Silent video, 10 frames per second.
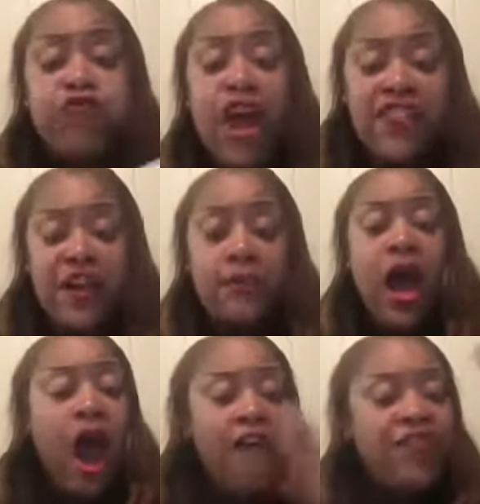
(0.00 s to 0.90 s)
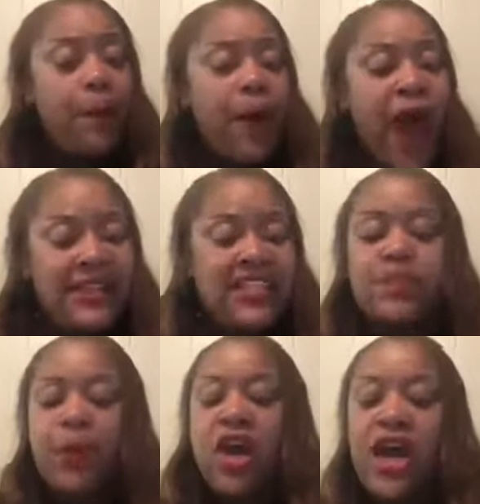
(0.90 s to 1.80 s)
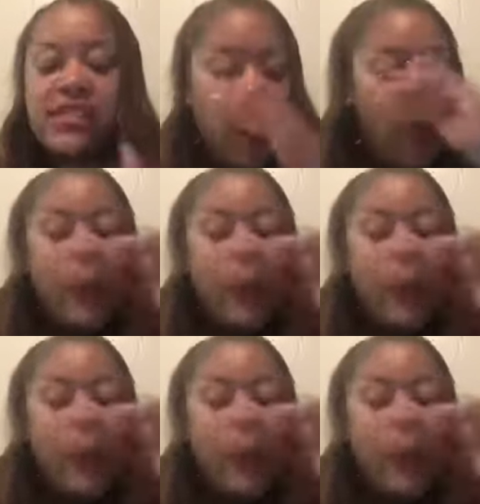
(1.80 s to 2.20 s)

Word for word: rhythm of the process because,